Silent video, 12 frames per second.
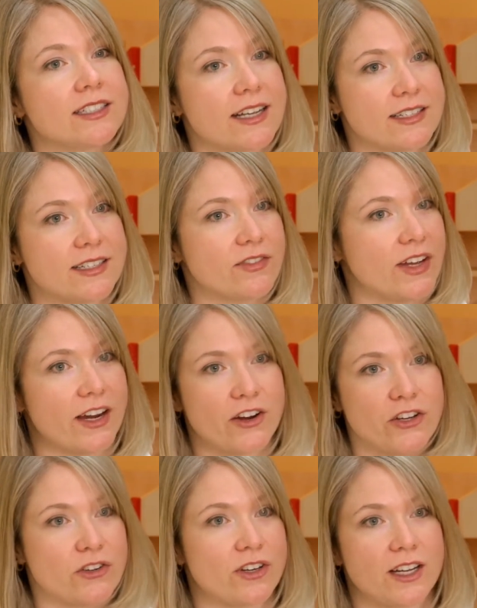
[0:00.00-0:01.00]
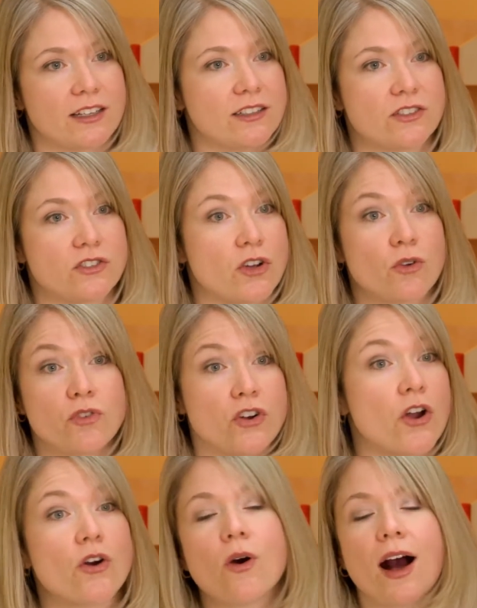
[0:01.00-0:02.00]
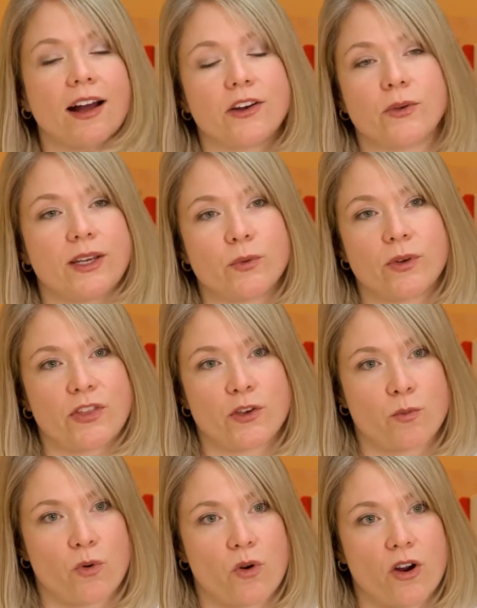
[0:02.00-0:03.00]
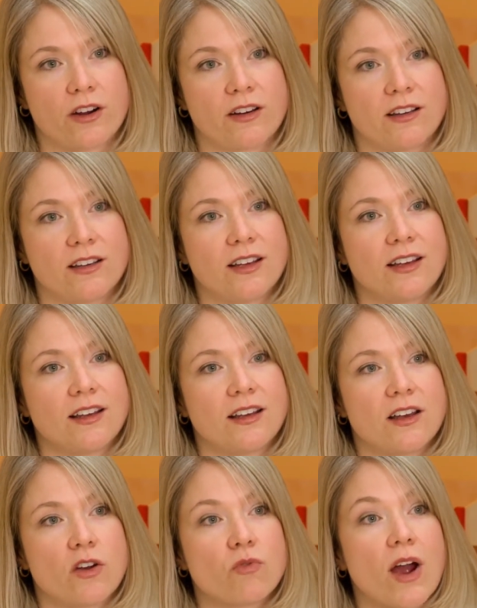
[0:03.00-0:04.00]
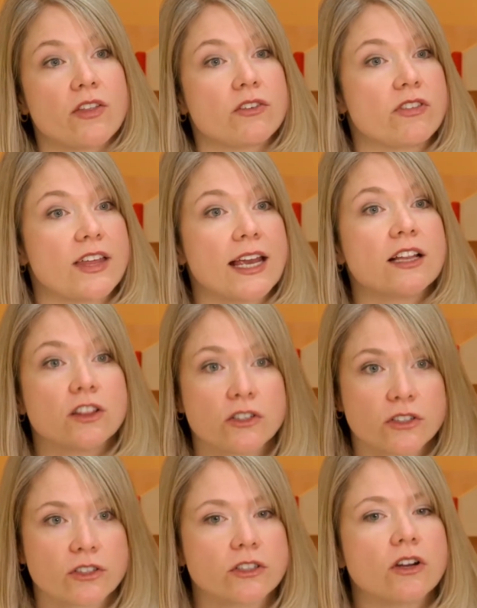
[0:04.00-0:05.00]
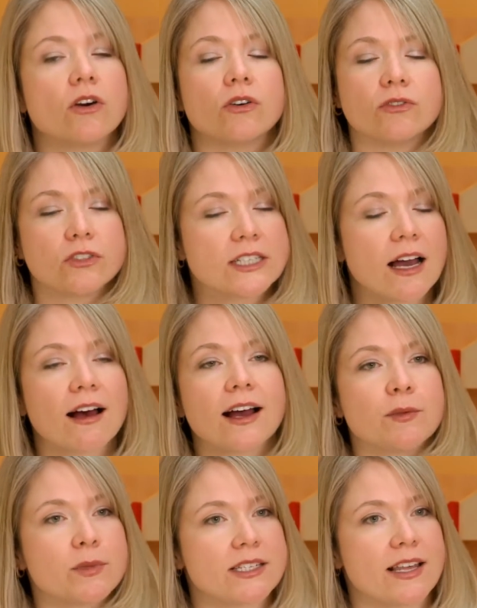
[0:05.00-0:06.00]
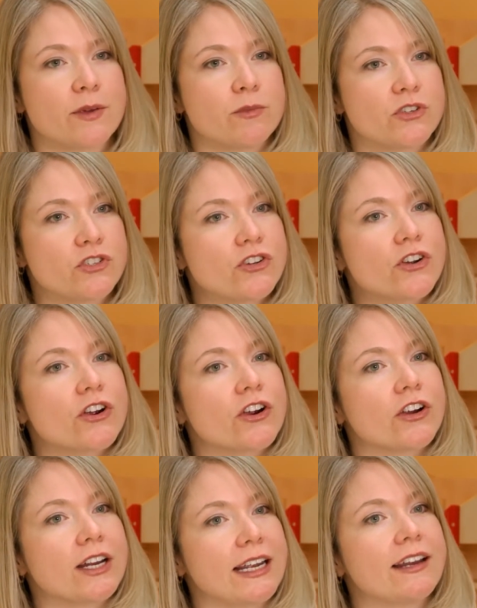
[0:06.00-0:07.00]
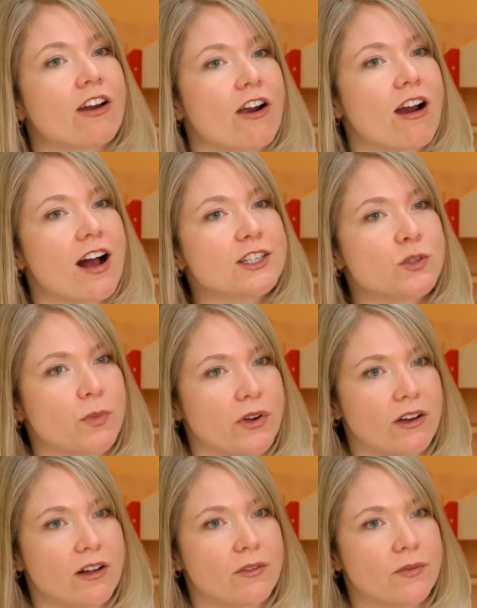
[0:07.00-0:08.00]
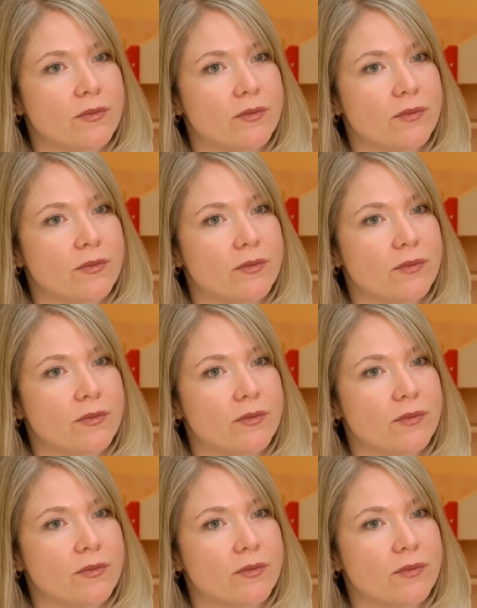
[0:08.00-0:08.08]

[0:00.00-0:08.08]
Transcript: intensive care unit don't know how to eat when they're born. Rather, they learn over time as they mature in our hospital.